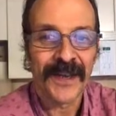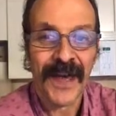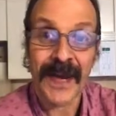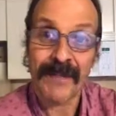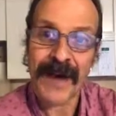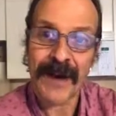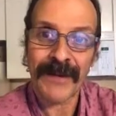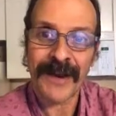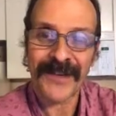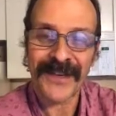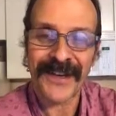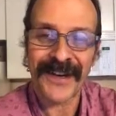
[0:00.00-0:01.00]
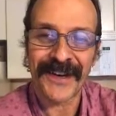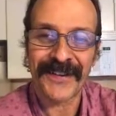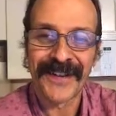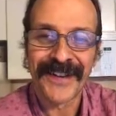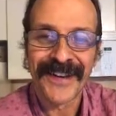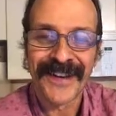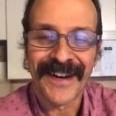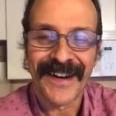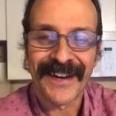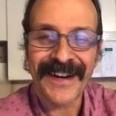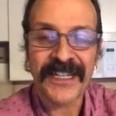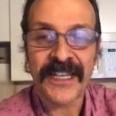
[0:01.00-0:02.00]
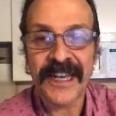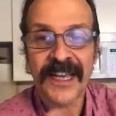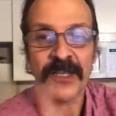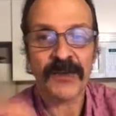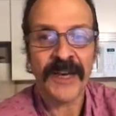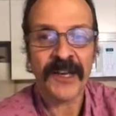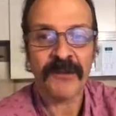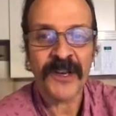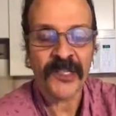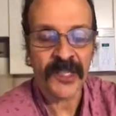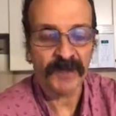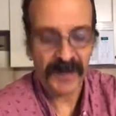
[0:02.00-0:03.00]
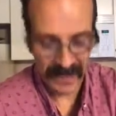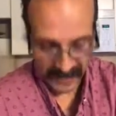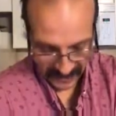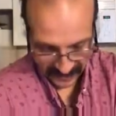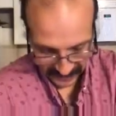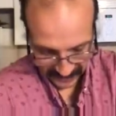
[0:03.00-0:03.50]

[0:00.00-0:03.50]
Not a bad route to go. All right, today's recipe